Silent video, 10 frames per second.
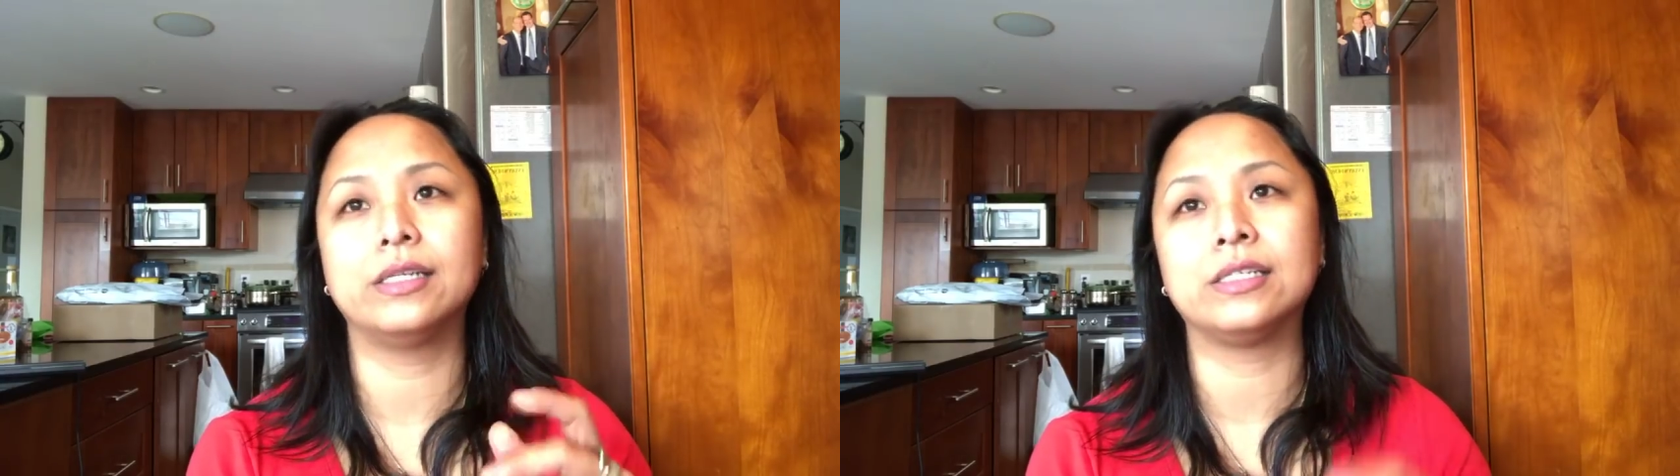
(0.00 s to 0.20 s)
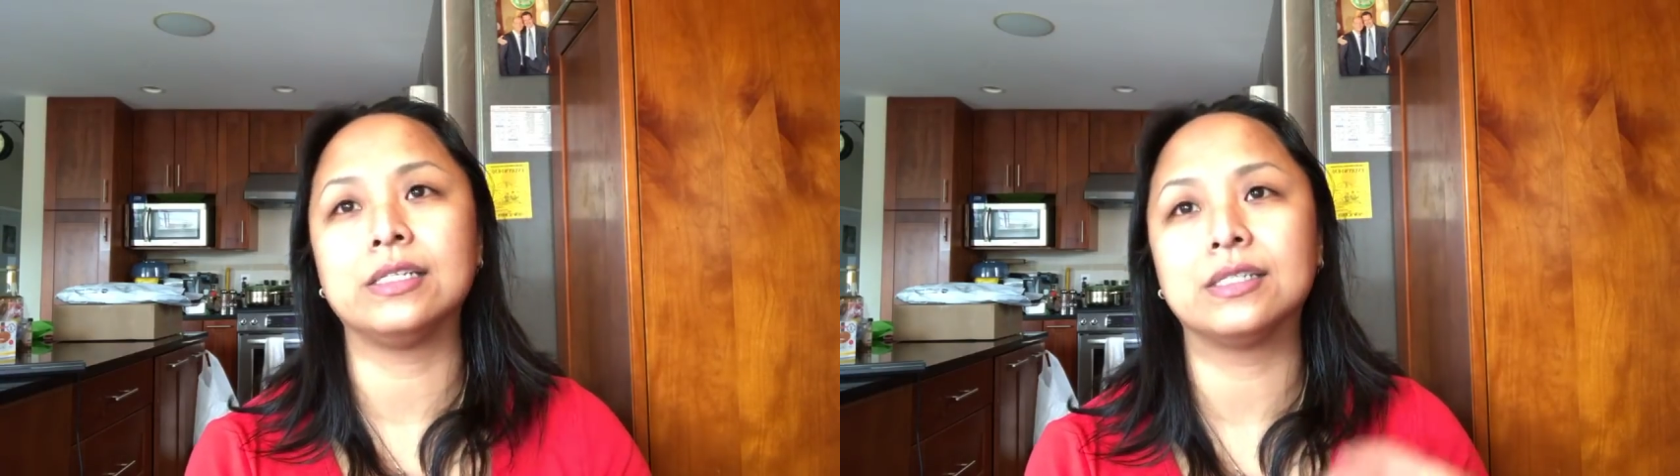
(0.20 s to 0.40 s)

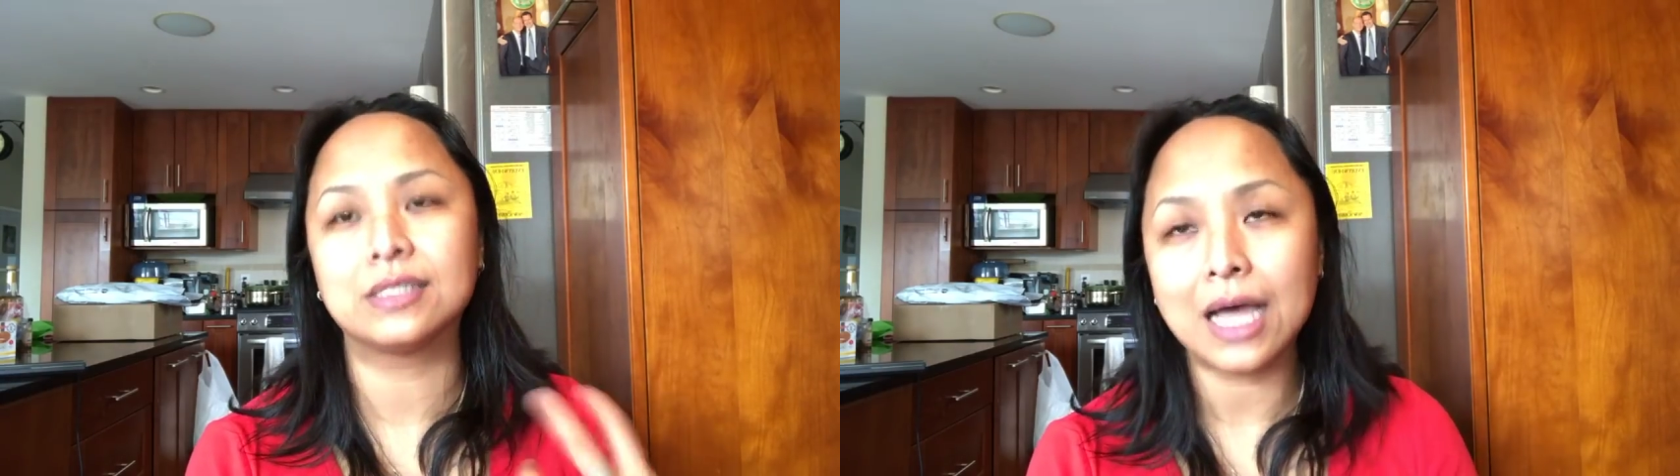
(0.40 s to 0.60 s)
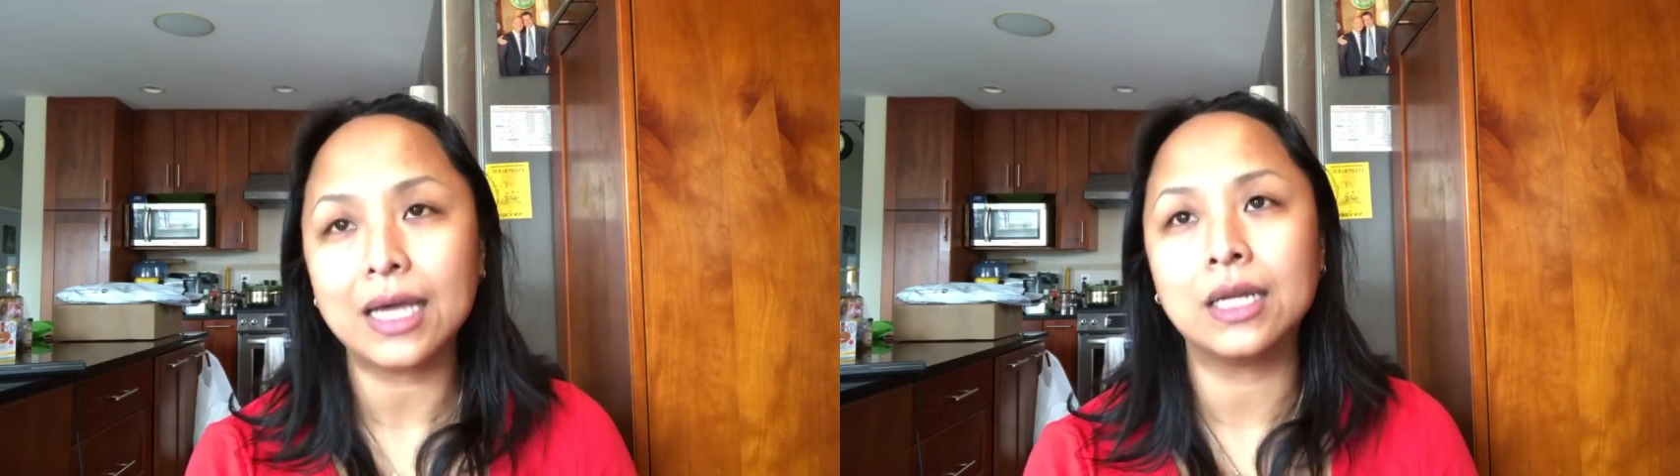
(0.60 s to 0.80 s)
is
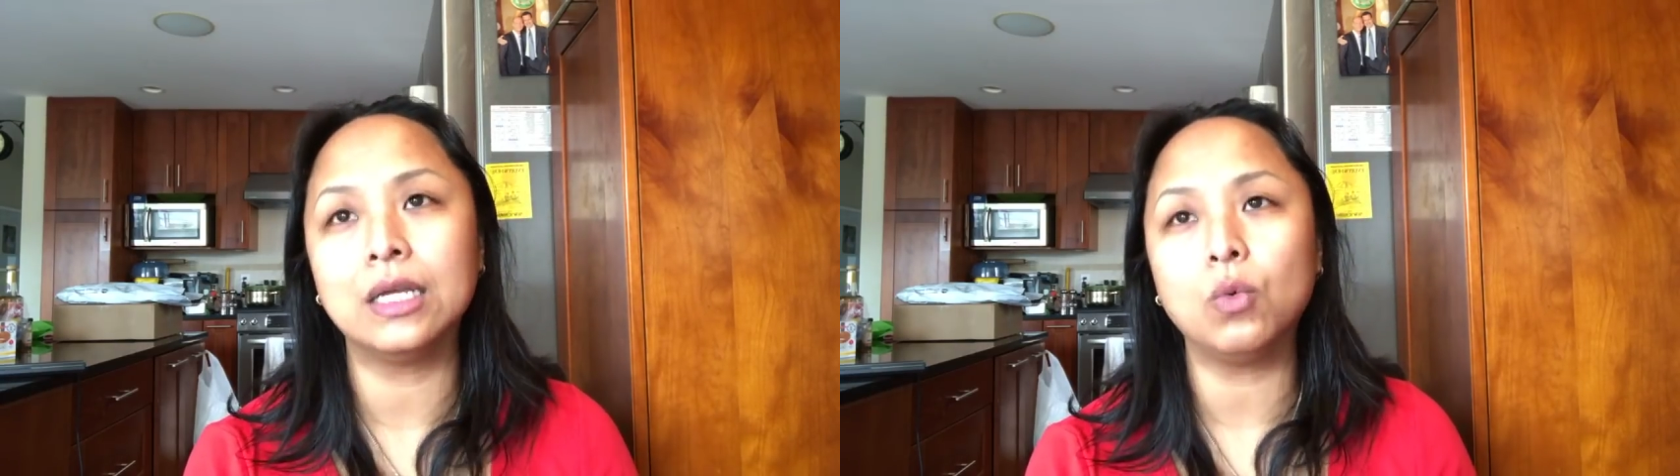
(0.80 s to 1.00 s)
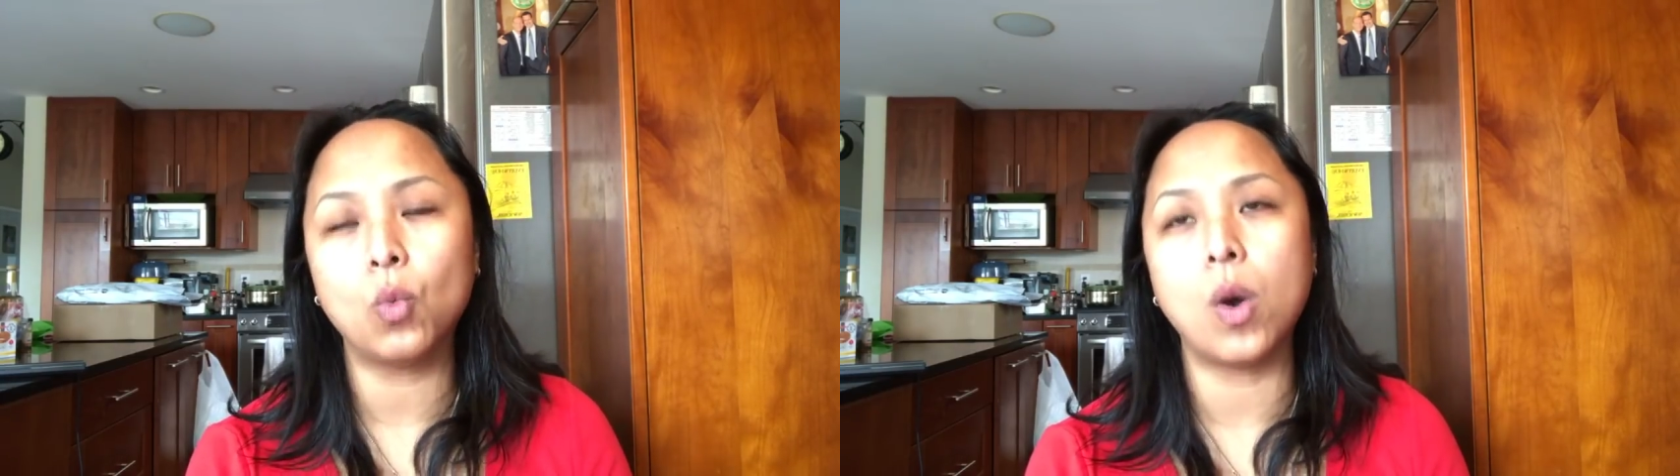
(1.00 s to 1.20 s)

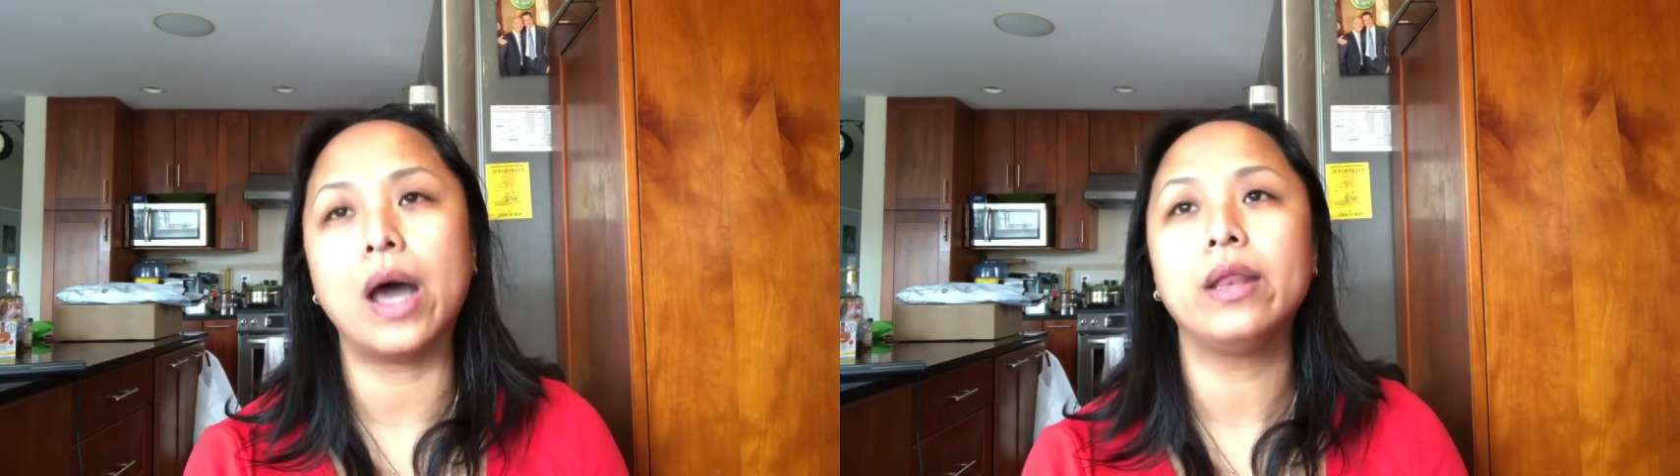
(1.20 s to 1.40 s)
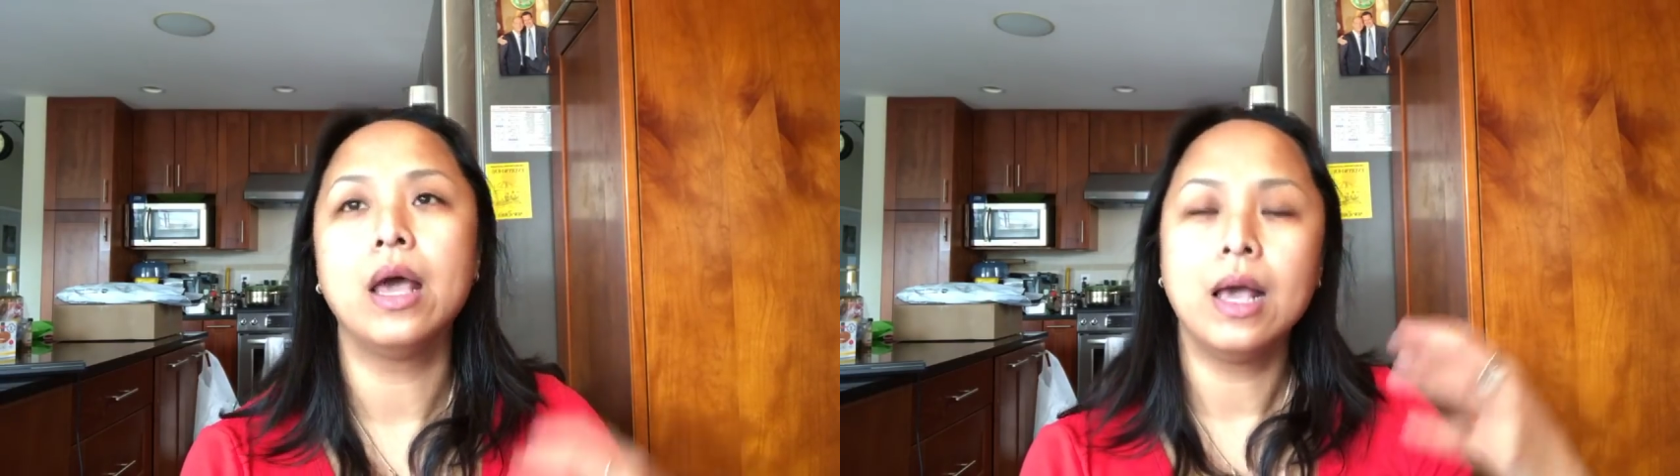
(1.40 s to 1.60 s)
exactly
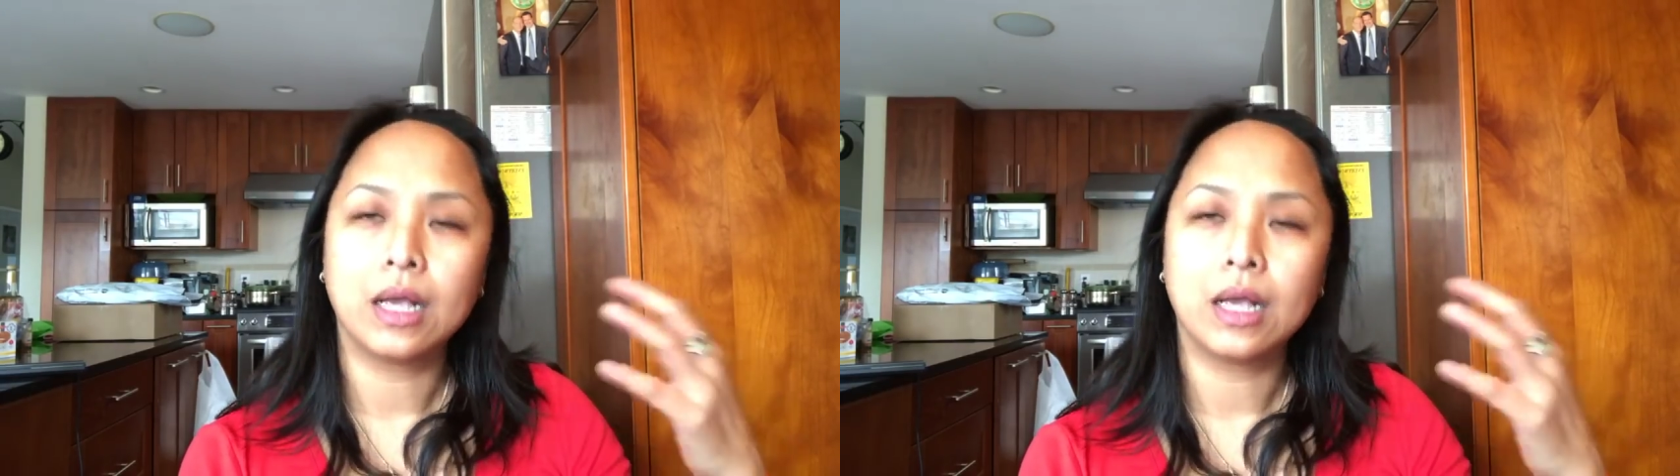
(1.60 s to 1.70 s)
what